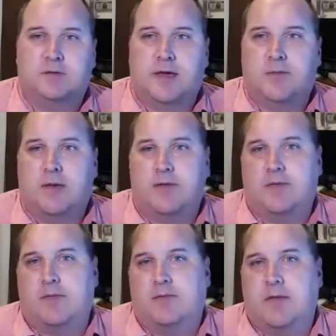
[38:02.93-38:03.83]
that maybe
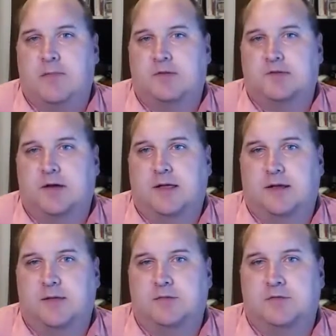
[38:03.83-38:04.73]
maybe it sounded like
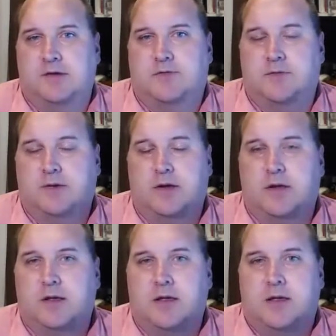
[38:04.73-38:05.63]
it was different, but
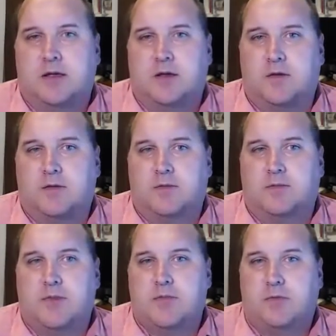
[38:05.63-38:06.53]
you know,
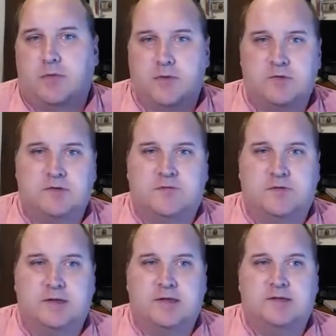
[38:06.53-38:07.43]
people who are using the
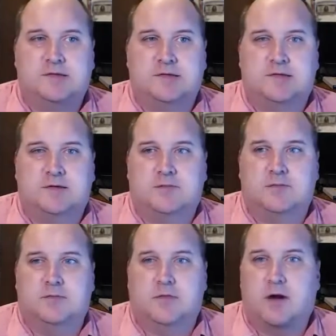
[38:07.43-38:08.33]
free lead system
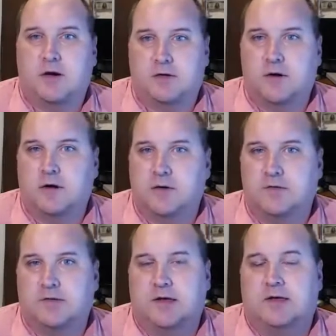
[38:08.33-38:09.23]
are are
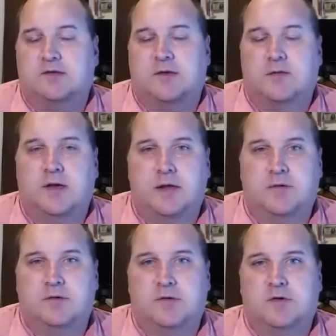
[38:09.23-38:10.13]
using it, and some are getting
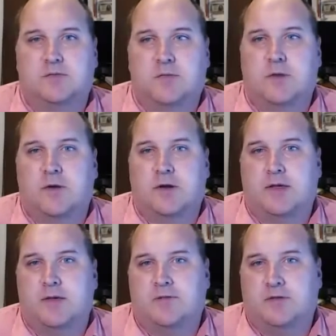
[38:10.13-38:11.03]
results. But we want to
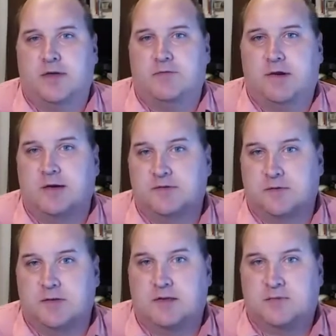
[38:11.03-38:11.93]
give give you guys
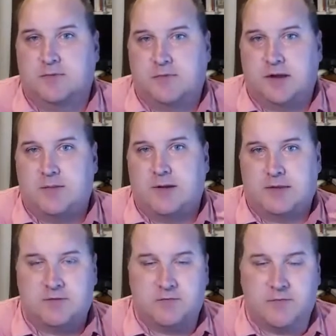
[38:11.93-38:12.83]
something that's going to make that
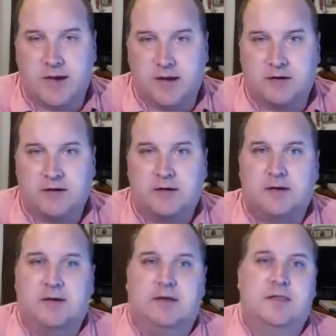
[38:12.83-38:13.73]
even better.
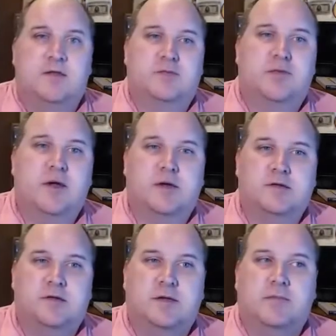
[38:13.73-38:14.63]
And this product is
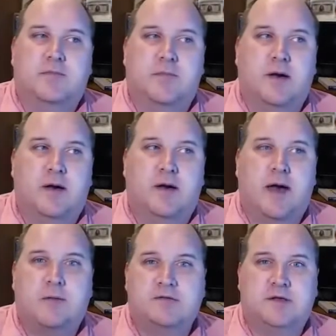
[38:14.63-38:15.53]
going to, uh, I
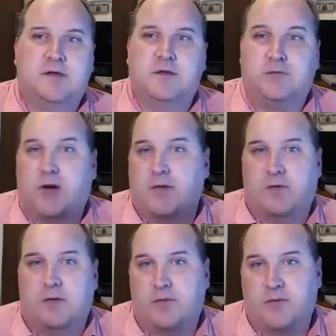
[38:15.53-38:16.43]
would say, you probably
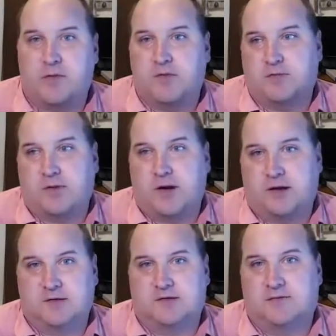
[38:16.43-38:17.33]
want to promote this product
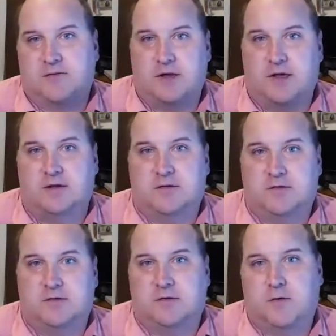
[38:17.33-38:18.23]
as the front end
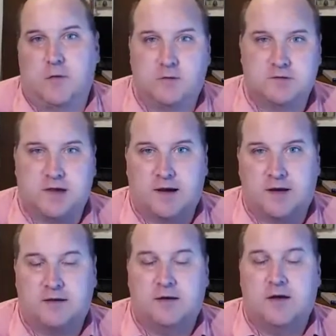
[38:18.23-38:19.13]
to your whole
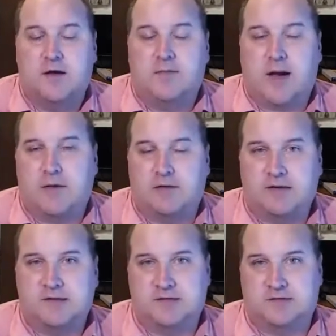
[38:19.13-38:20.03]
entire power
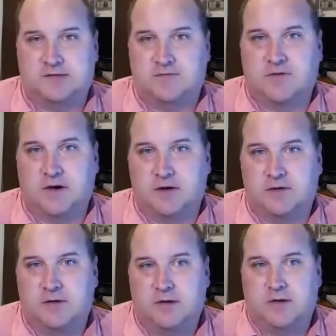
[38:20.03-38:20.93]
lead system funnel
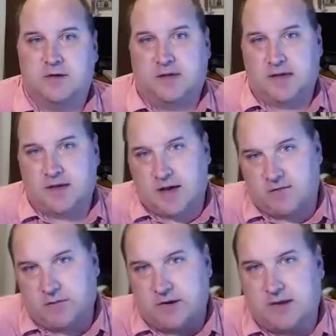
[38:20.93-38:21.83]
to get
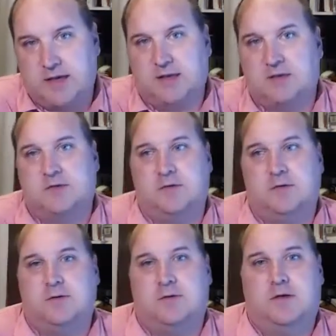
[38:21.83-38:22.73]
everybody
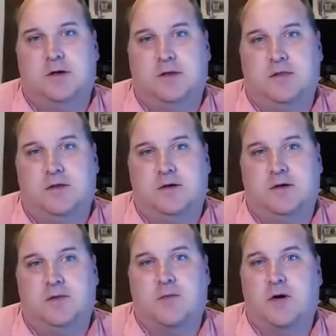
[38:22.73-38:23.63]
into the, the,
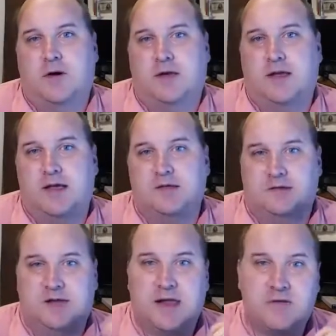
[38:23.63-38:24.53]
the marketing engine, to
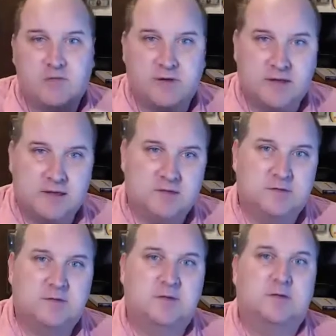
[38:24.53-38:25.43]
get everyone
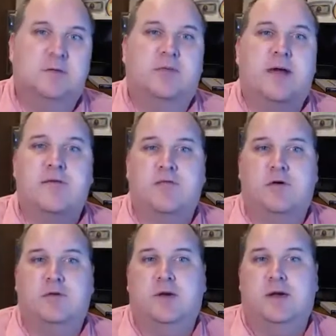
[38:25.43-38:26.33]
into the
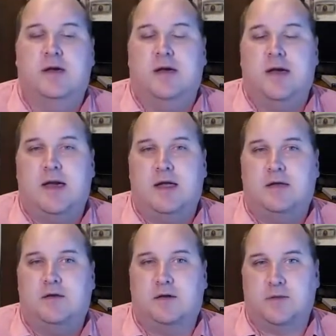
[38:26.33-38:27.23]
platform. And
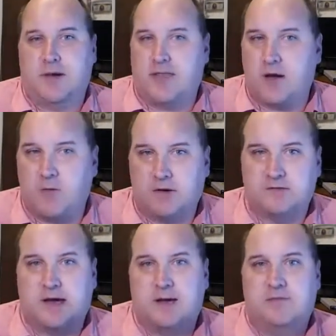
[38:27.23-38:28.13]
they're going to pay that one
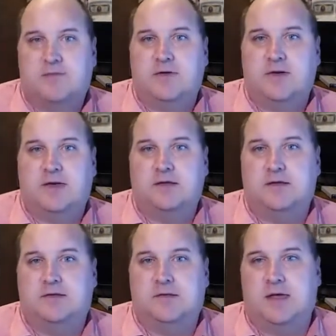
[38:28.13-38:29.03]
time fee
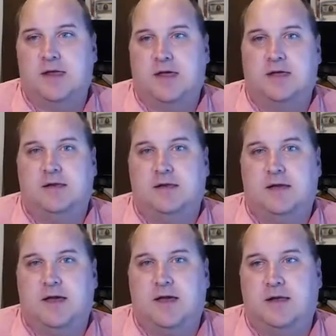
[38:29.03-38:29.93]
to get in
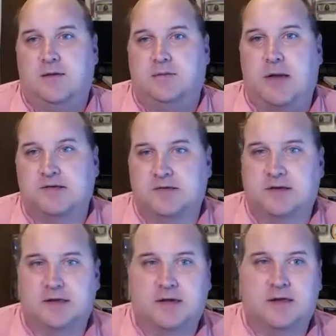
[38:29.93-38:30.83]
and basically
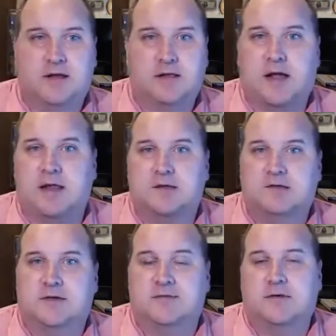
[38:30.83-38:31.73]
get a lot of the
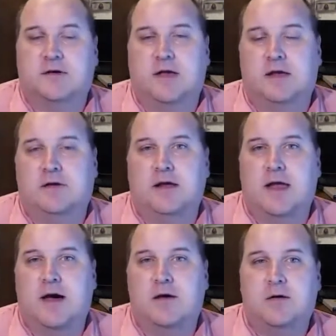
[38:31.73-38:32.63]
stuff that you're getting right
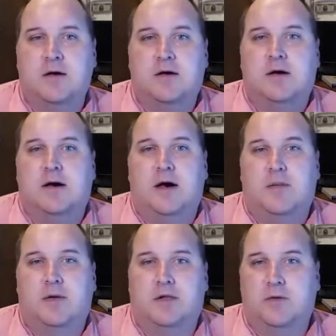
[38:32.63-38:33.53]
now, uh,
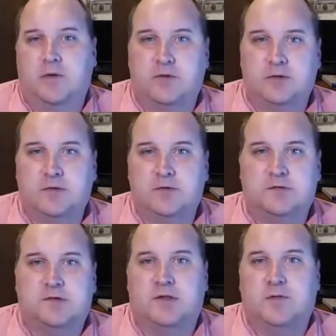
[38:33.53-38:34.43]
but a little bit
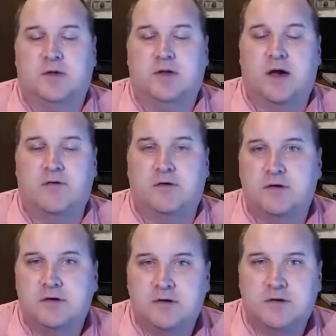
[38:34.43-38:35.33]
reduced, a little bit
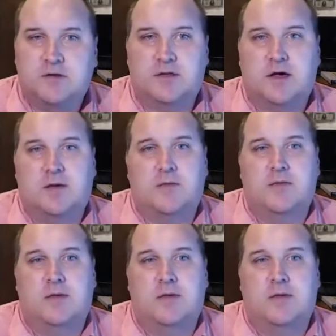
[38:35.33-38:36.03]
governed. Um,